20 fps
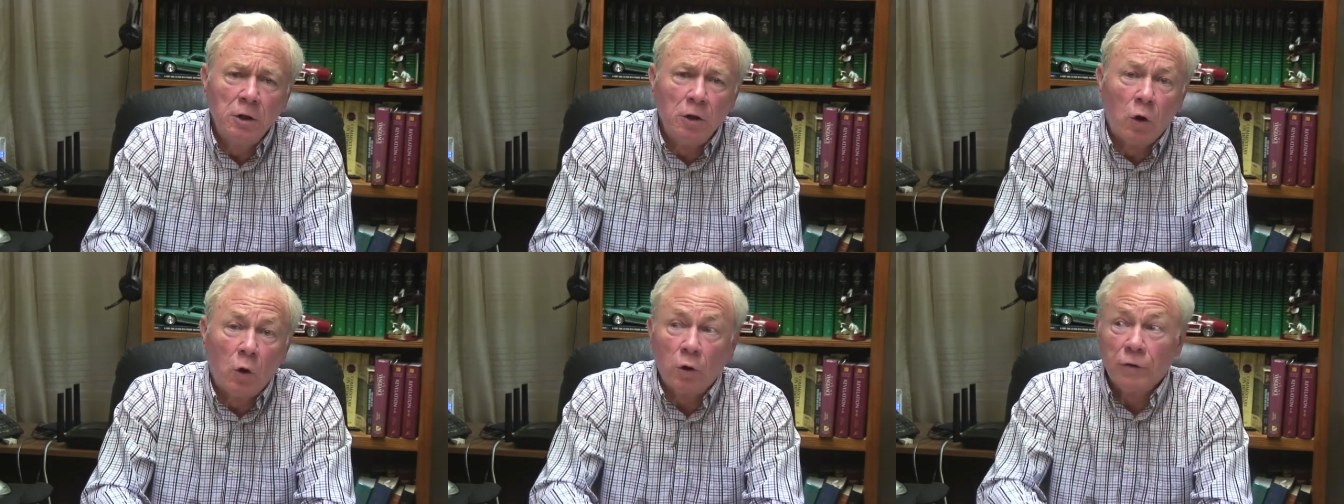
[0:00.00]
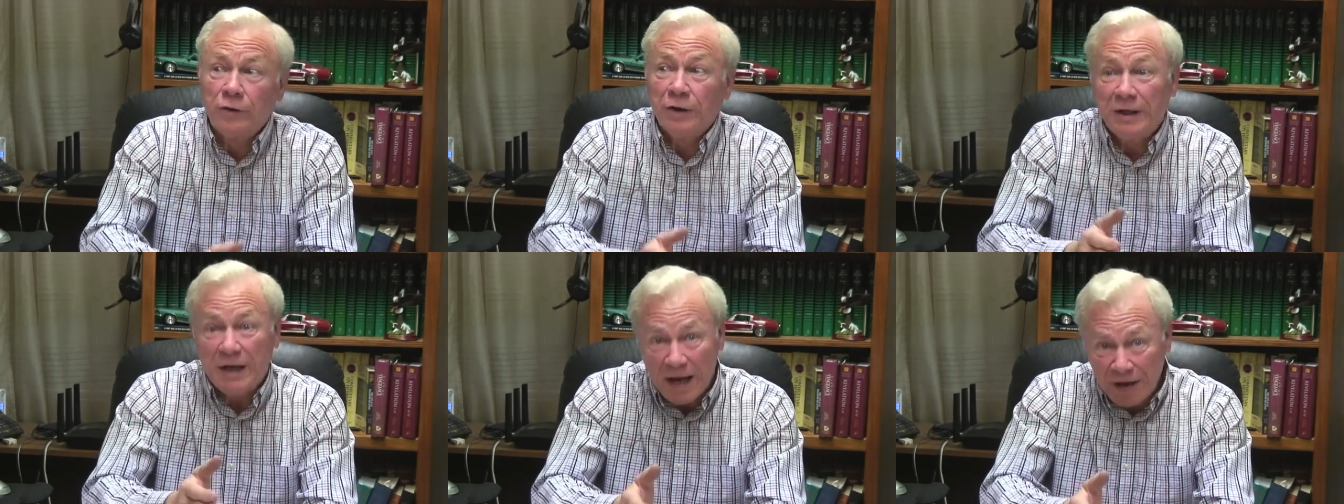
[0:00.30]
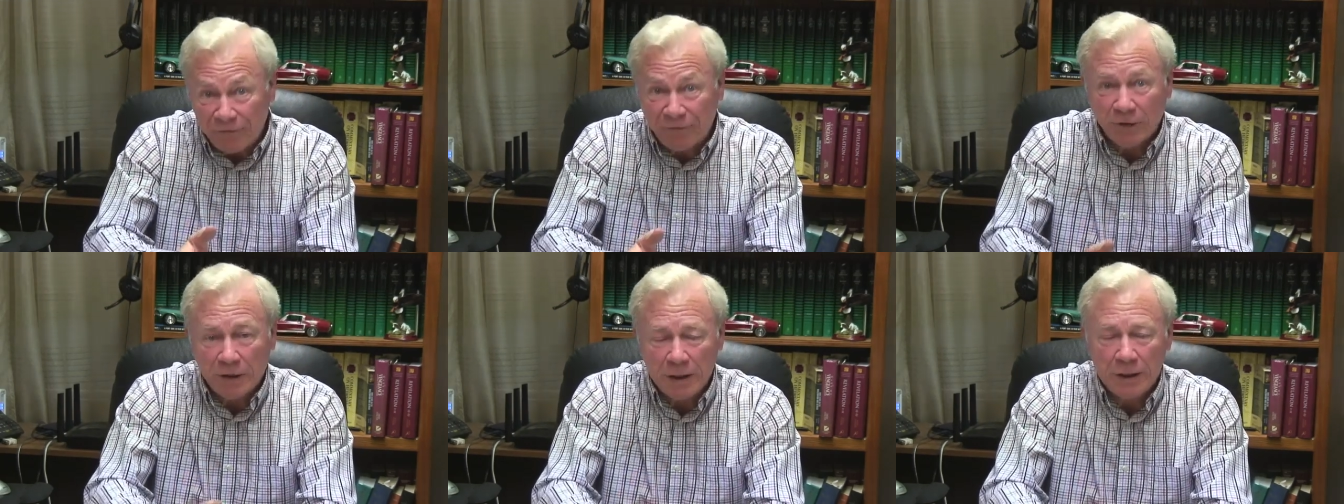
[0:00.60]
or the
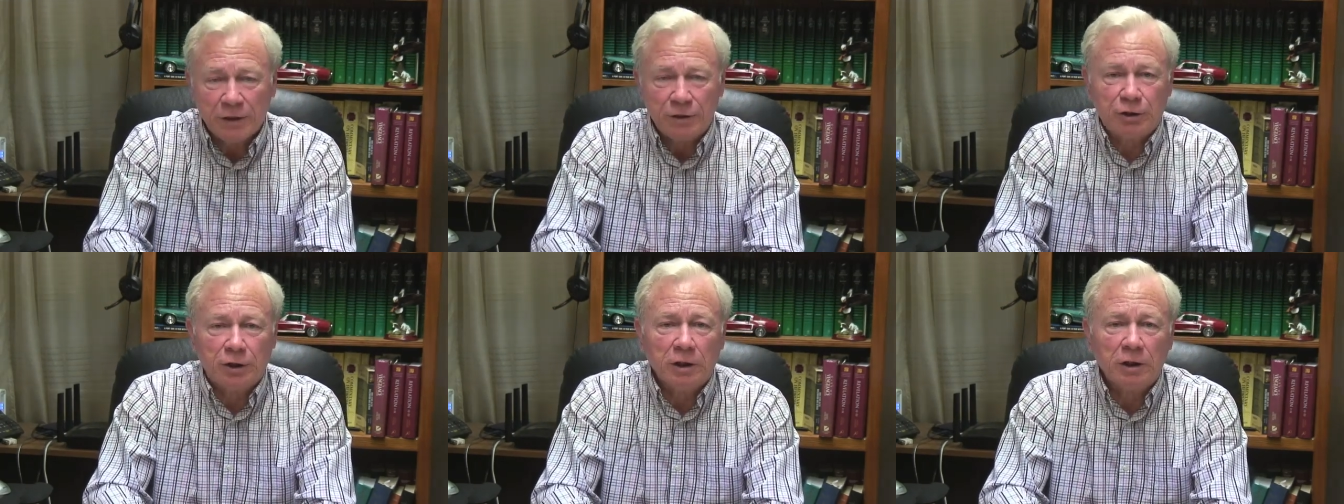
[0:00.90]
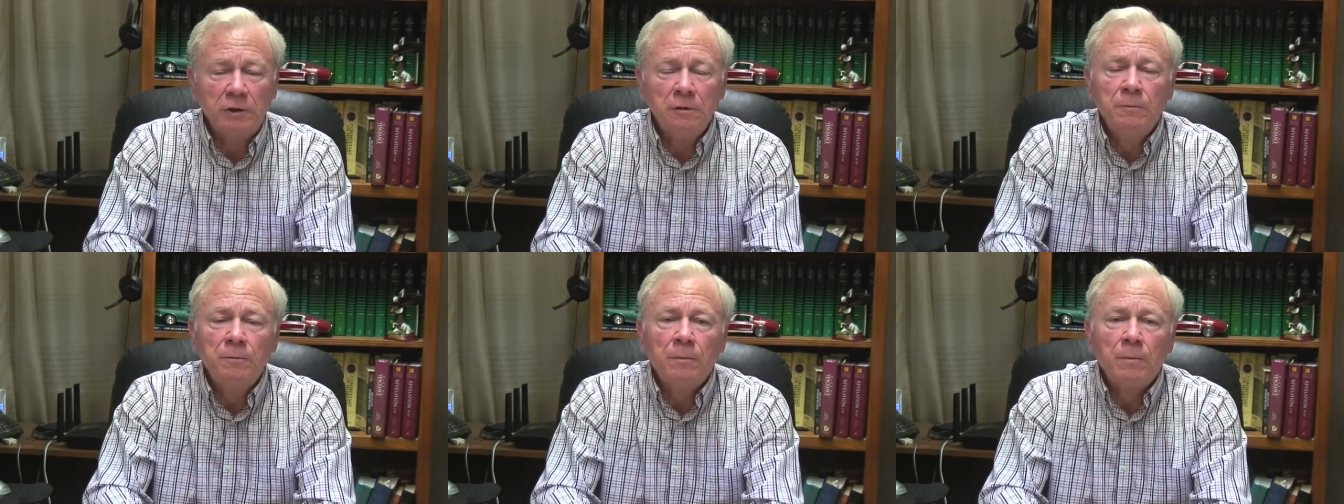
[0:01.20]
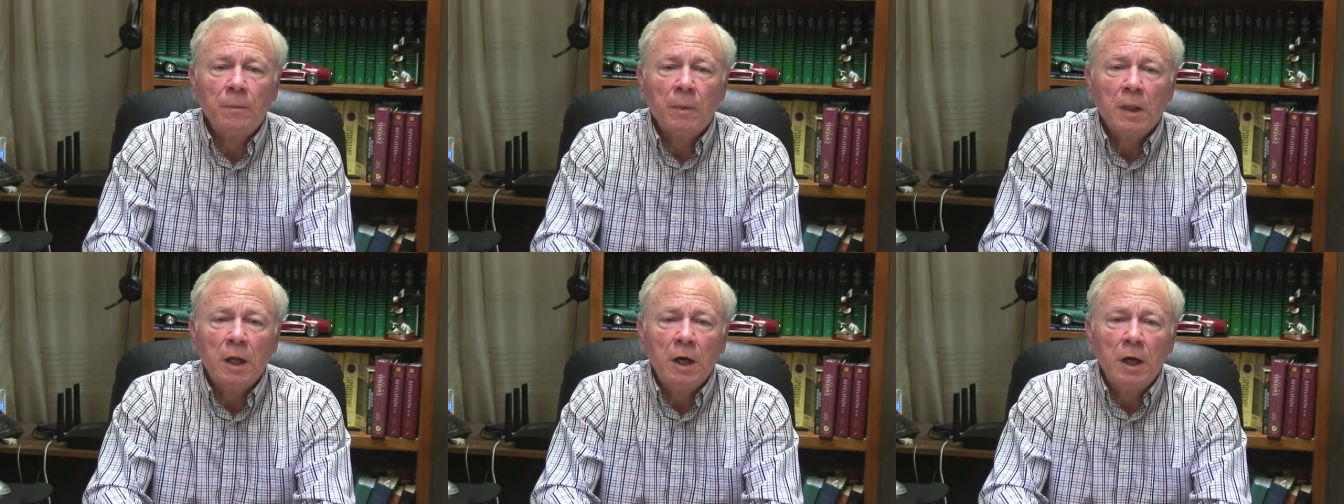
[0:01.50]
definition
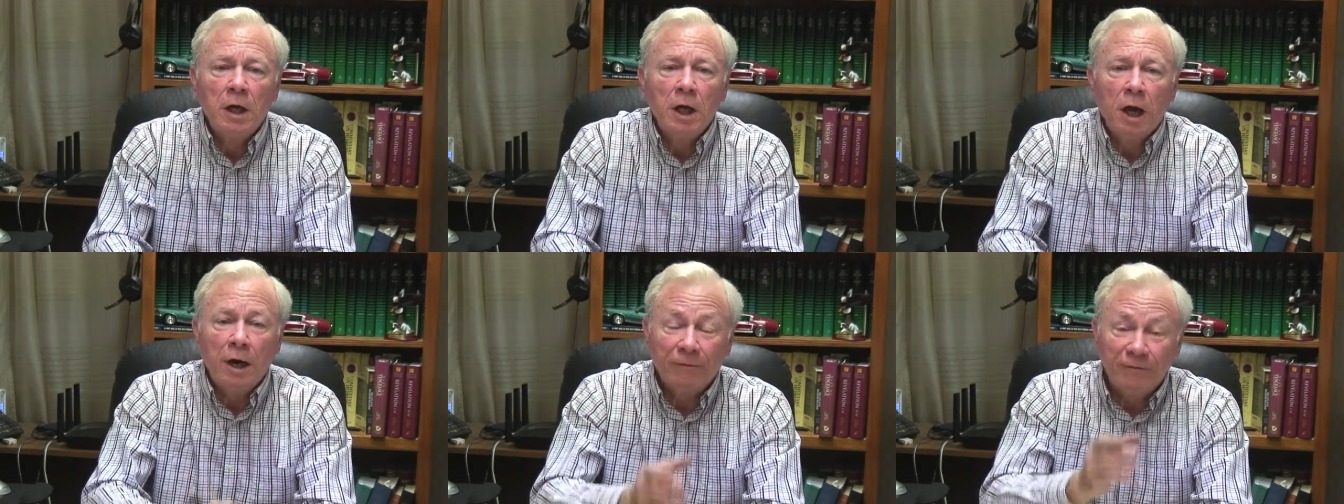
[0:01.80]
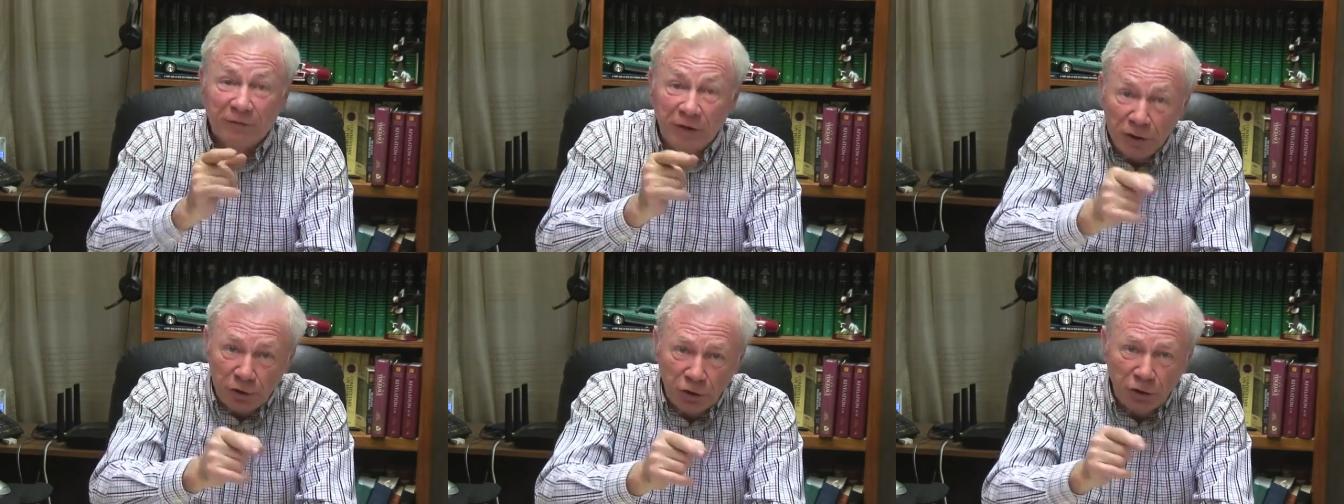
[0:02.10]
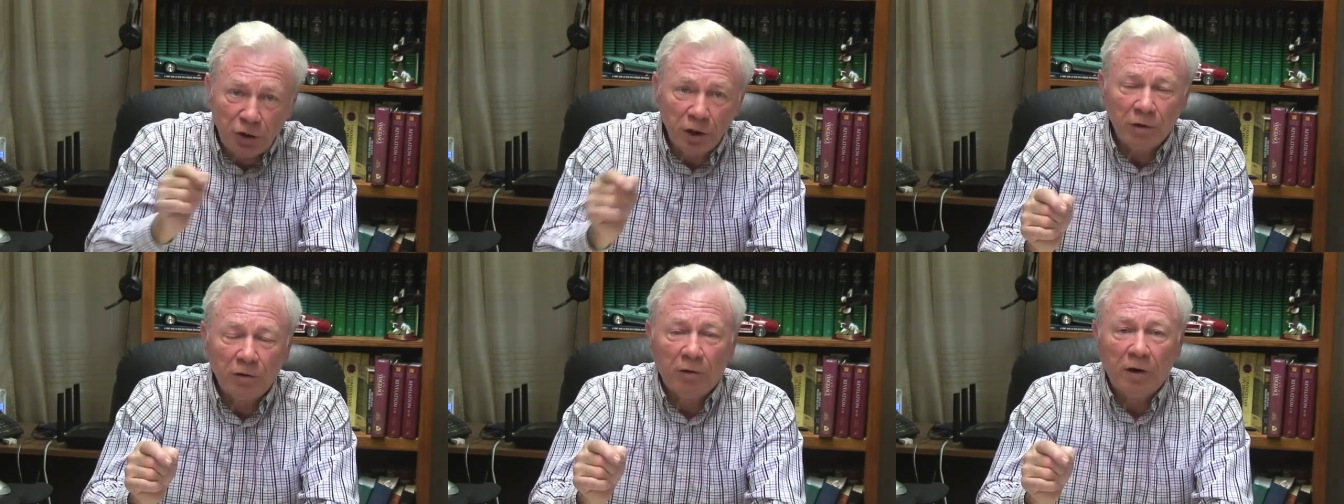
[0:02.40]
of this
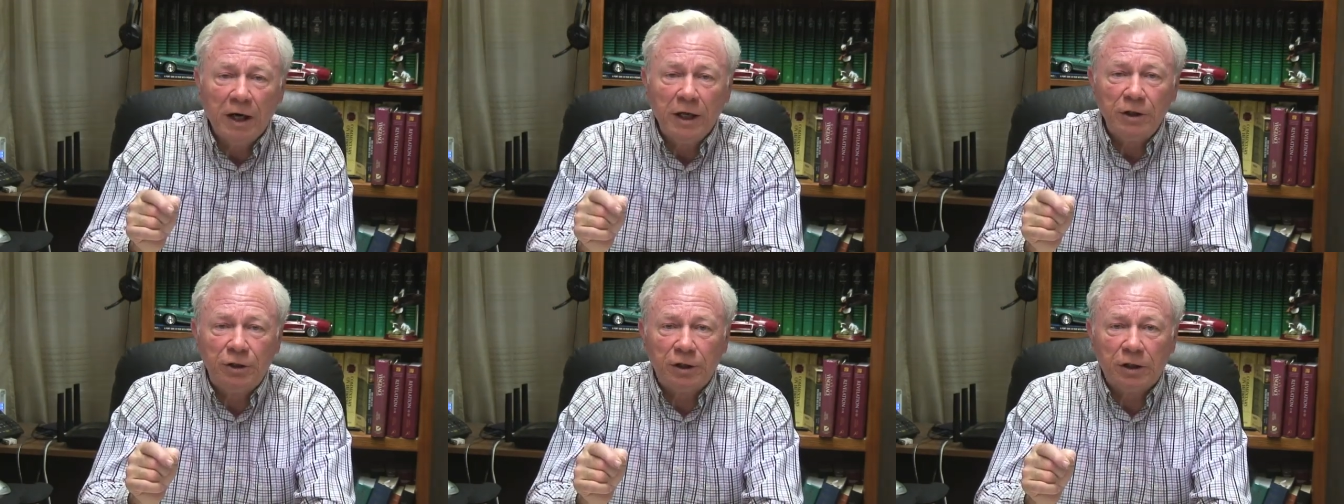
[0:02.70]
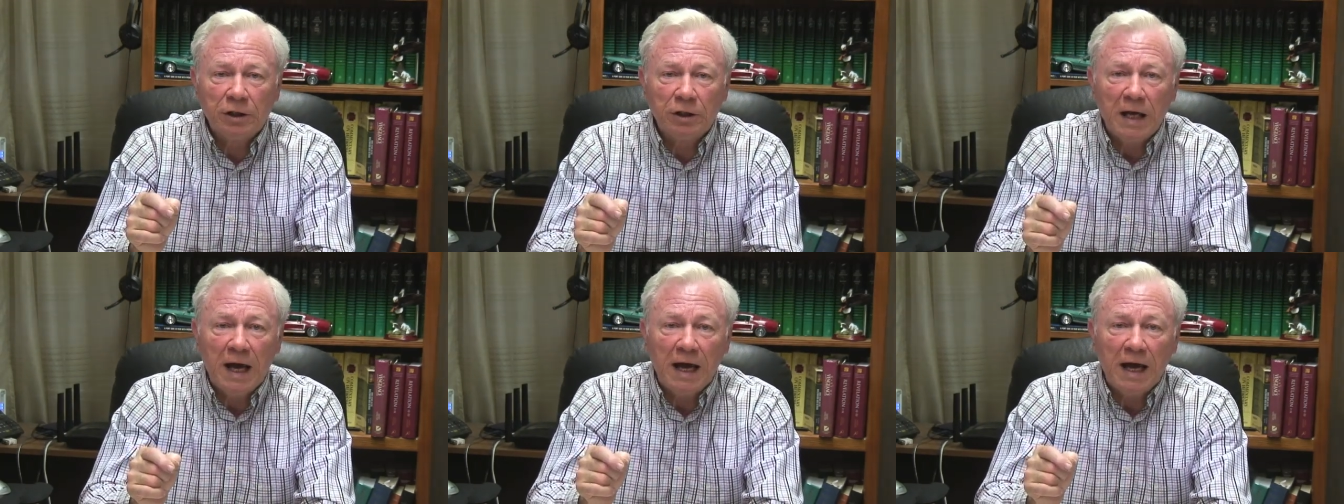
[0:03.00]
generation